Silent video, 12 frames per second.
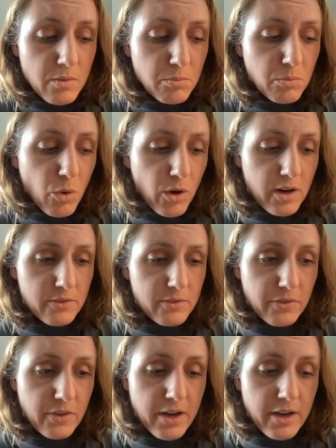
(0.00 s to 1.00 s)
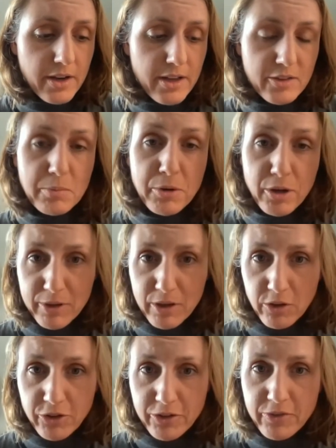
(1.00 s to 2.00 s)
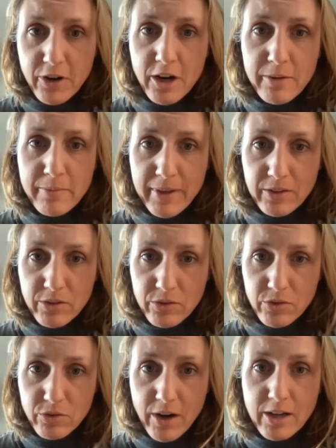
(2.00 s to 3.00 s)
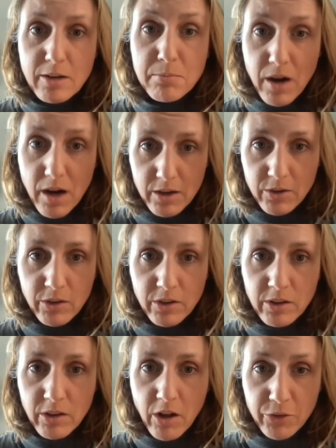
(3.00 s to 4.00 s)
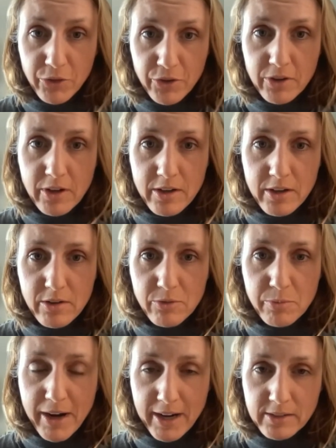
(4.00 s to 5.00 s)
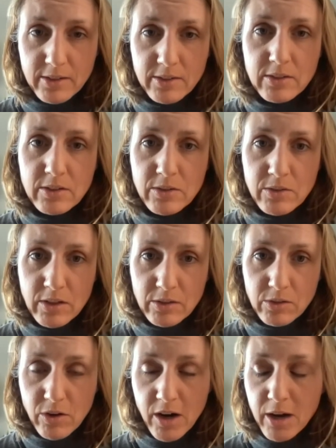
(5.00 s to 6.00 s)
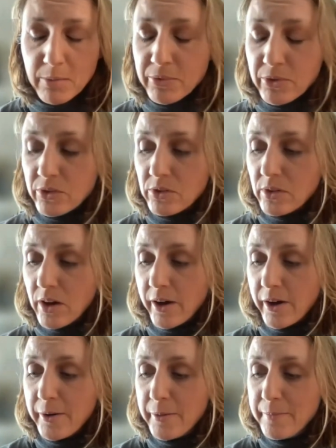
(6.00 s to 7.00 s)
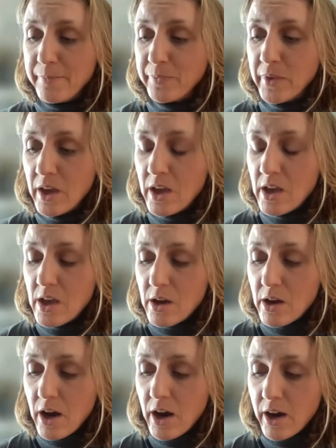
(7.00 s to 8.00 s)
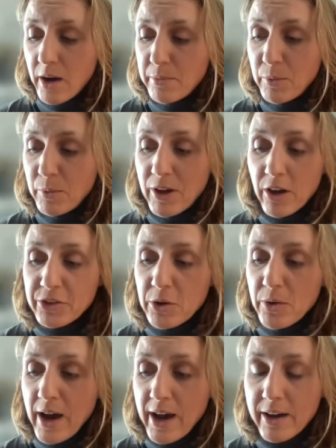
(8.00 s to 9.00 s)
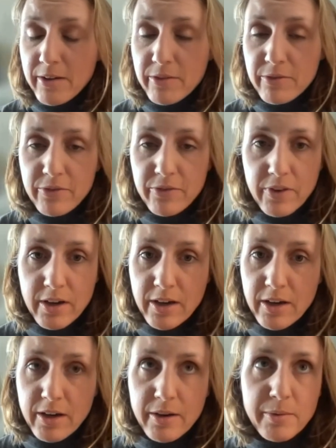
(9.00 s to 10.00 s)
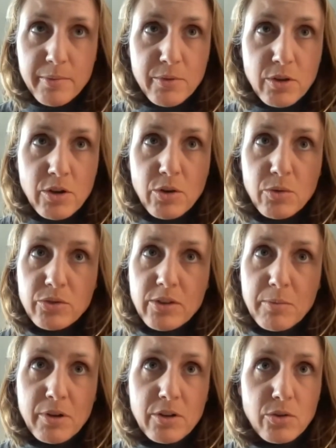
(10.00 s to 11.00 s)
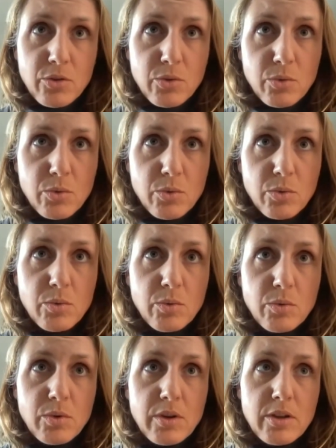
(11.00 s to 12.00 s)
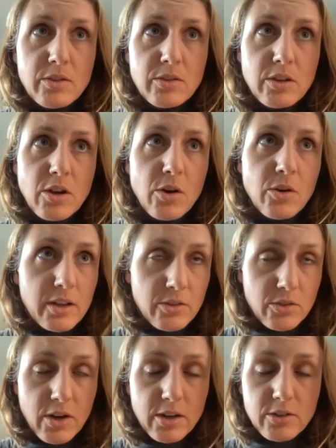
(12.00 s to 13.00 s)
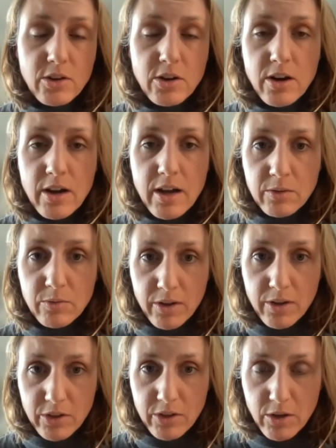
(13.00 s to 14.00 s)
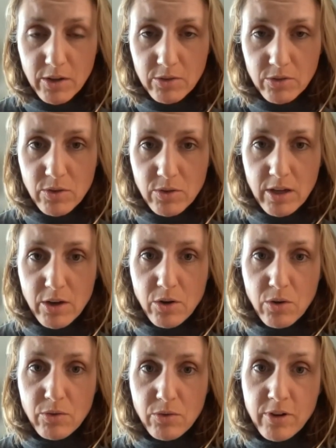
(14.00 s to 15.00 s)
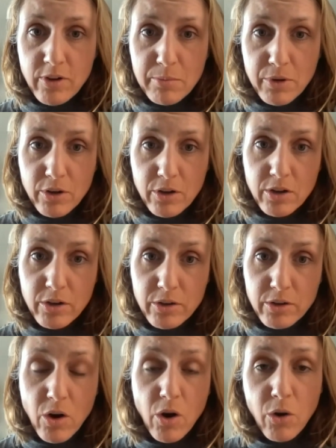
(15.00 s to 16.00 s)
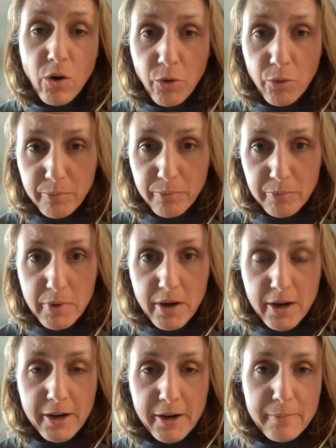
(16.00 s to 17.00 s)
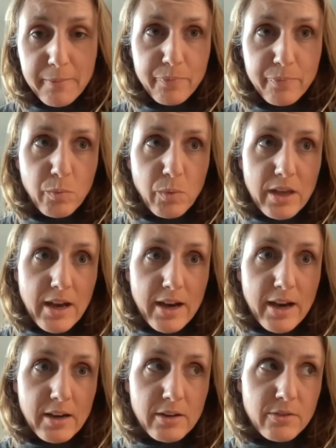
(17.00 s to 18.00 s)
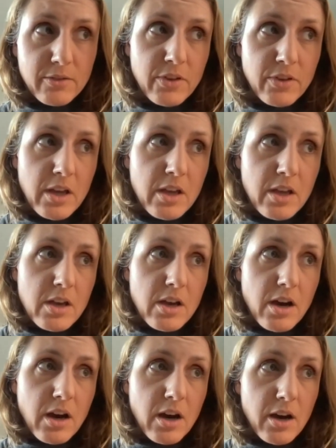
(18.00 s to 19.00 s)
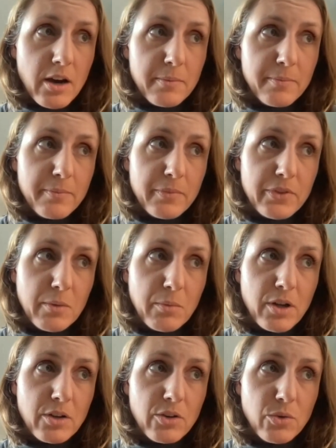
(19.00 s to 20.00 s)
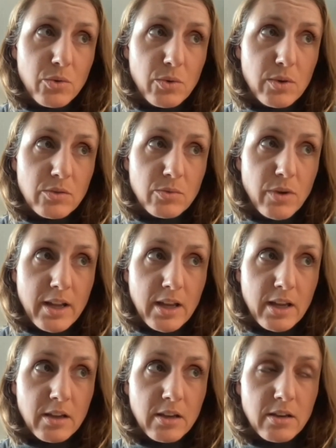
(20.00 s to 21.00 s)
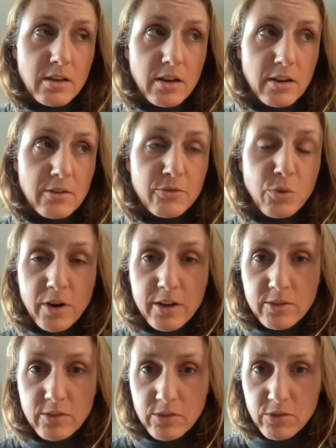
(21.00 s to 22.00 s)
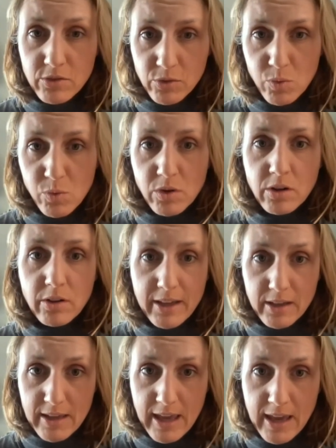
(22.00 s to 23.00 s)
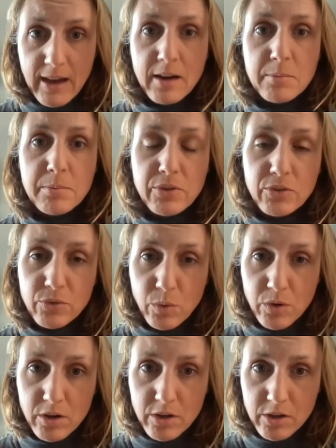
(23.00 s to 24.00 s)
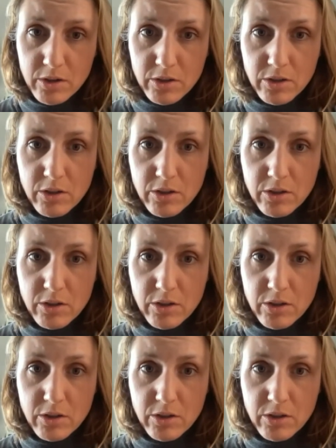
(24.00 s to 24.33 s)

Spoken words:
more of it's a permaculture farm that's trying to model alternative practices and crops. But we also have someone who is a yoga instructor and runs a yoga studio from her home. We have someone who is running a forest school, like camps for